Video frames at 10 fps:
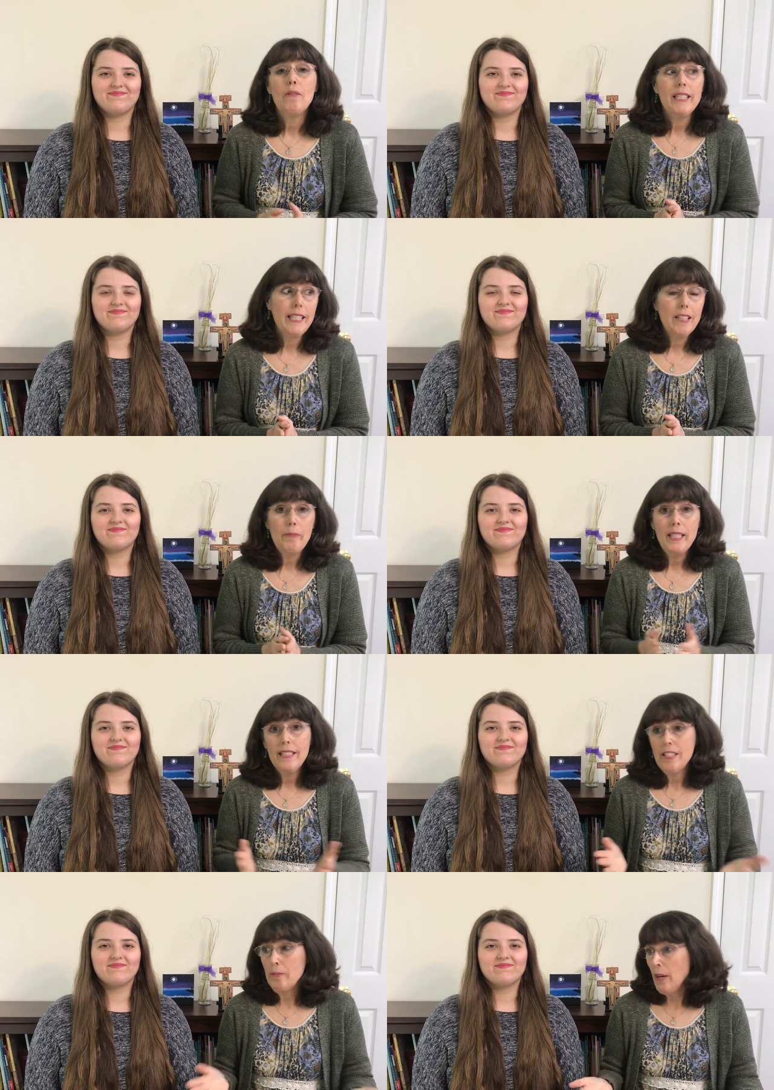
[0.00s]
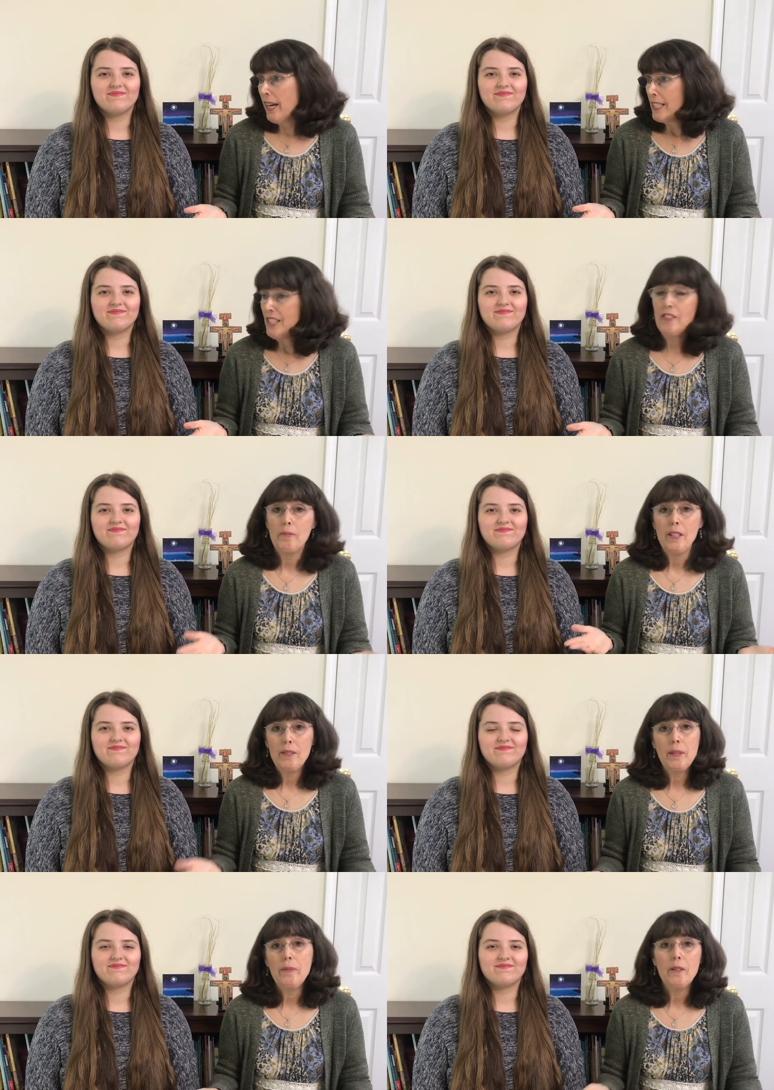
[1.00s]
Speaker 1: which can be a surprise for
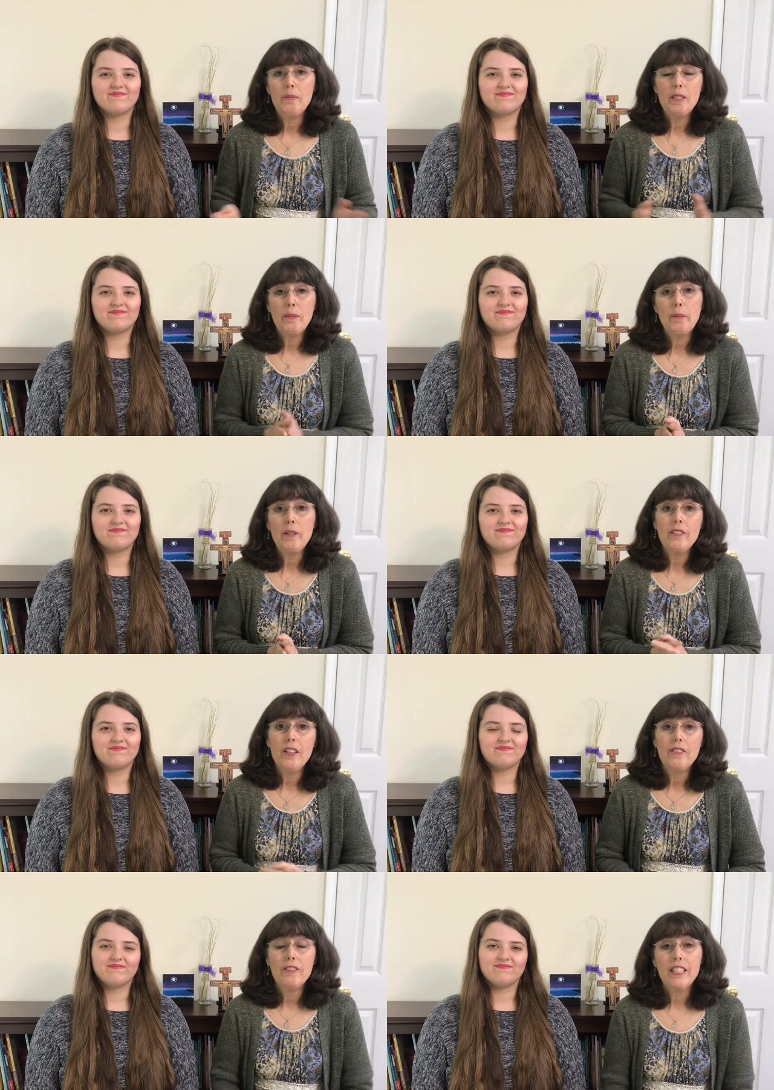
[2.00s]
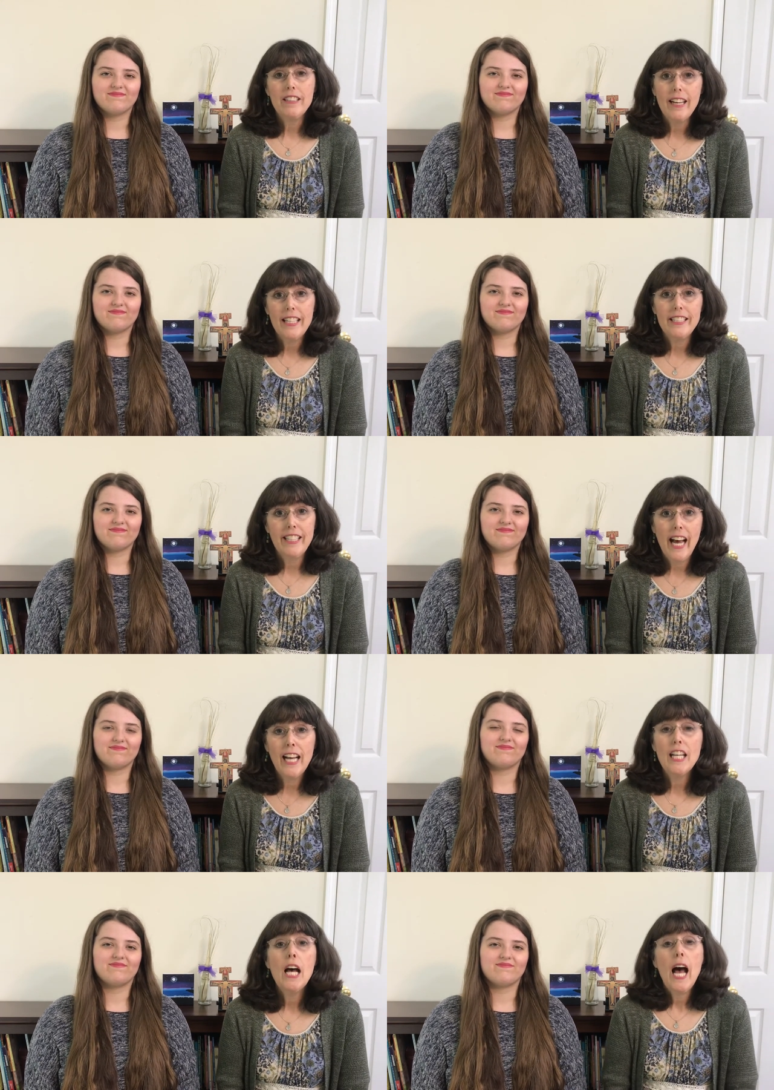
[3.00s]
most people. Most people don't realize
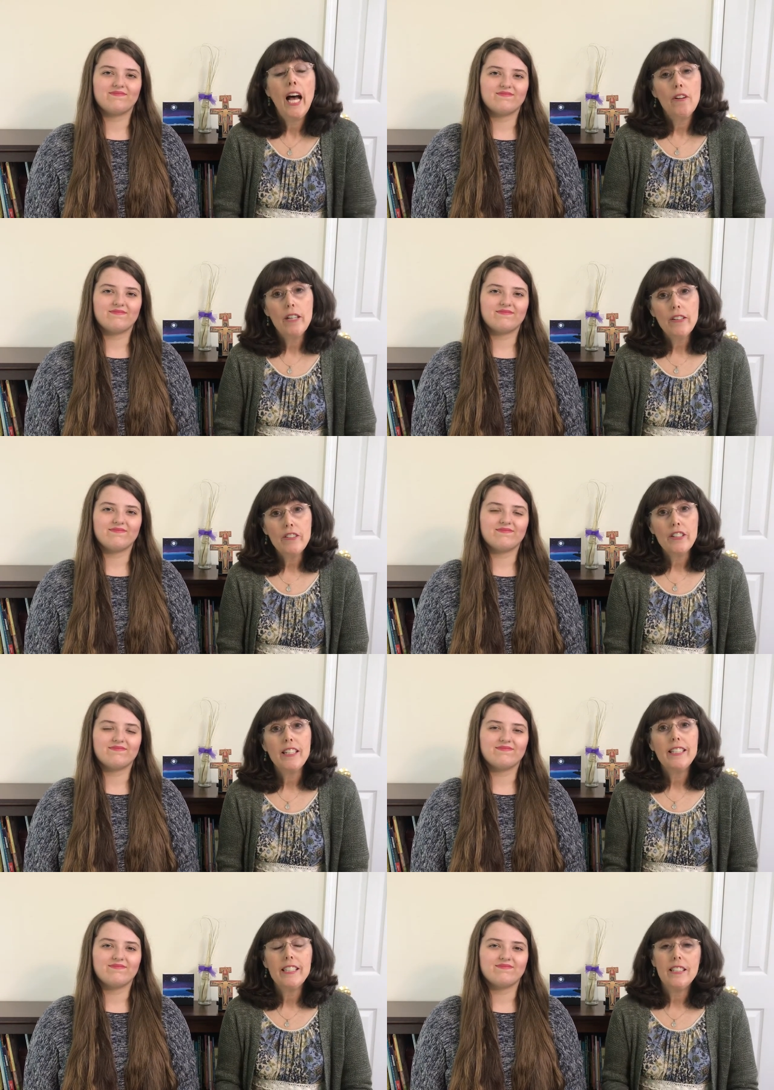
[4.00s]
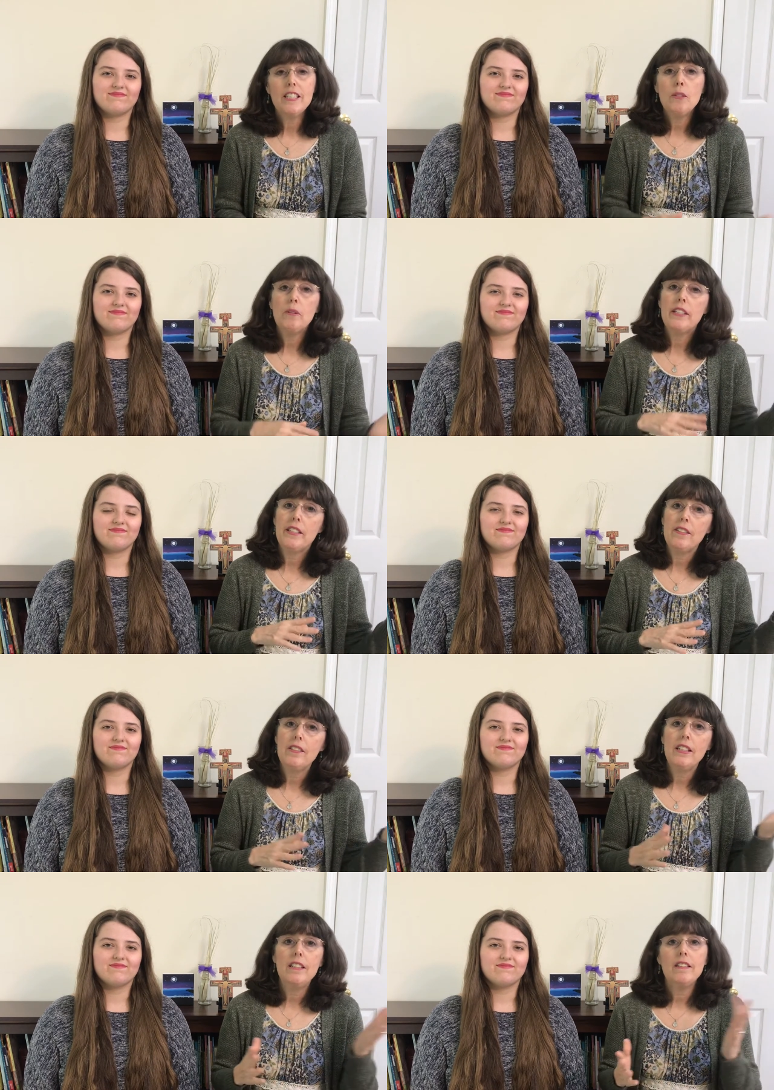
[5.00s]
that. However, since we're
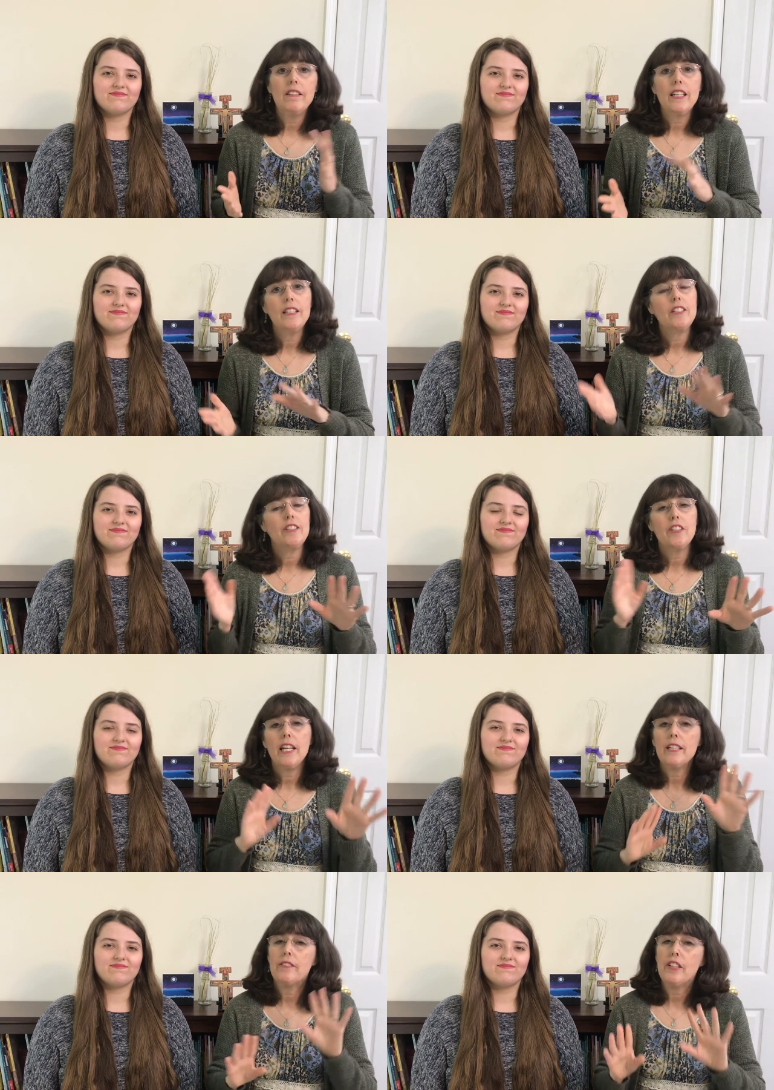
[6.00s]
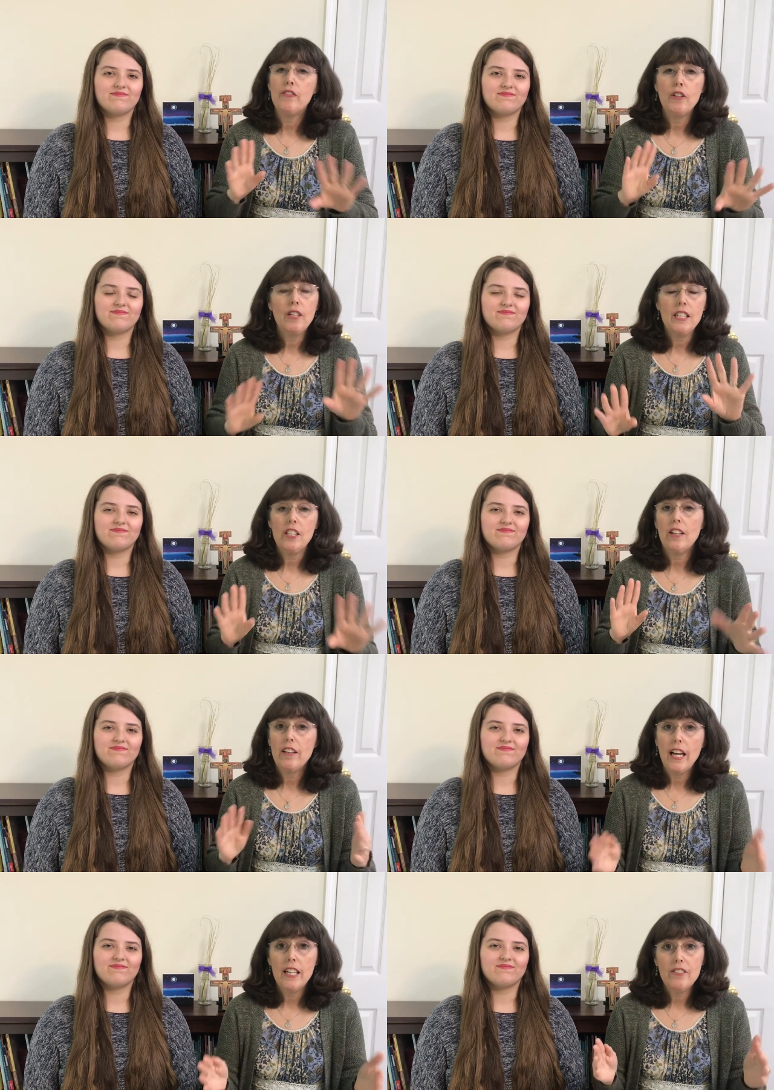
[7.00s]
using Lent to try to refocus our
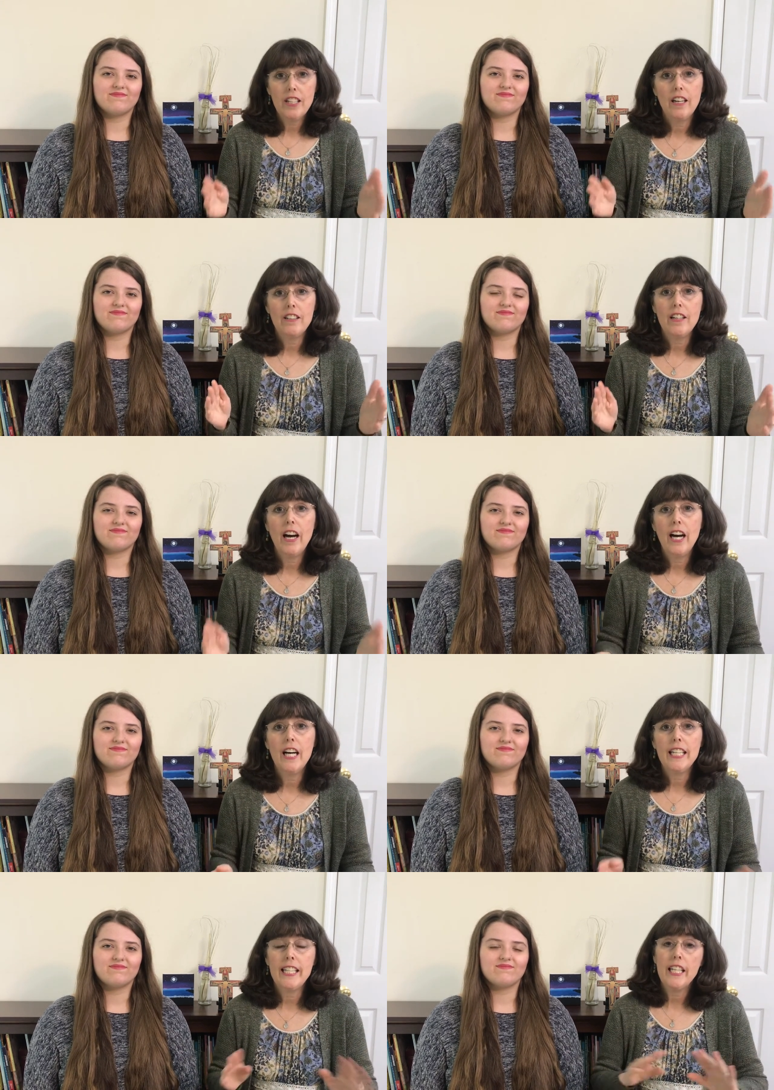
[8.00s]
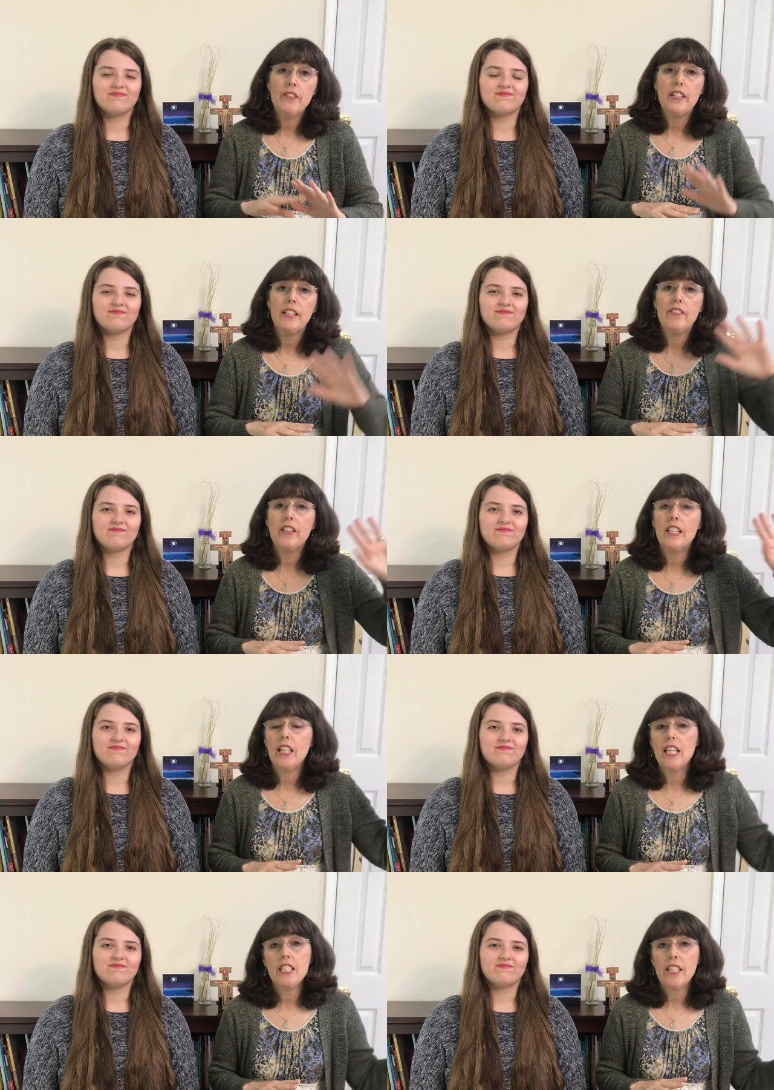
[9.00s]
lives on God and get rid of the
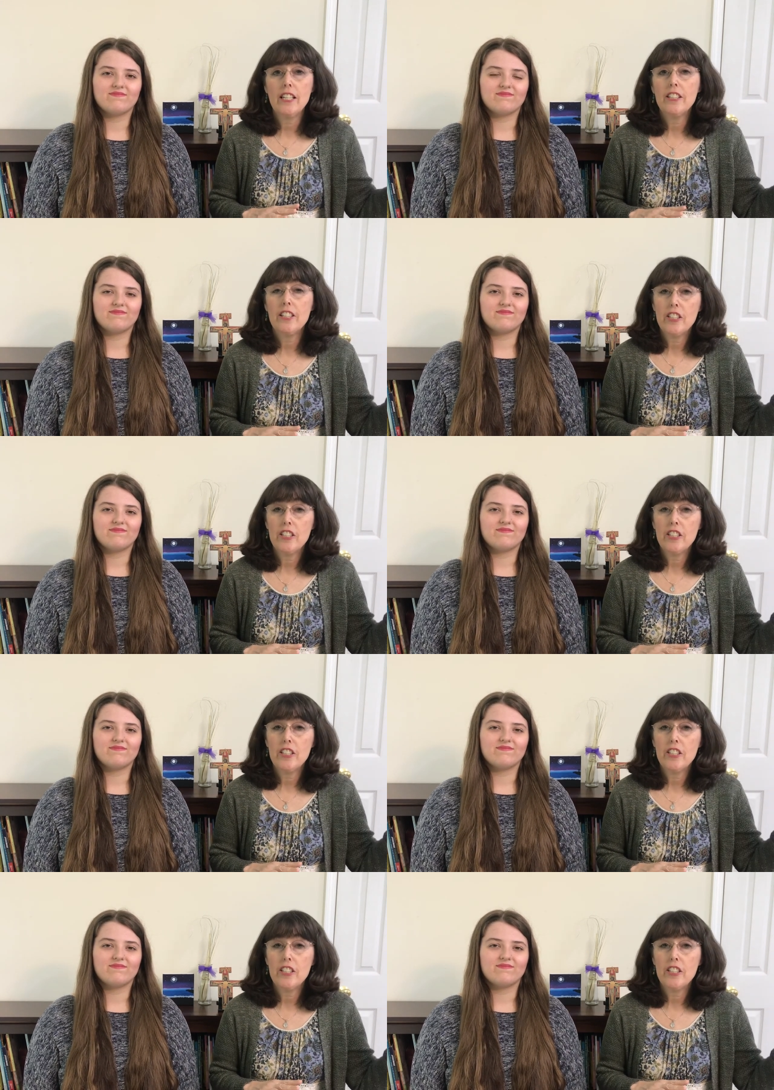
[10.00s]
things that are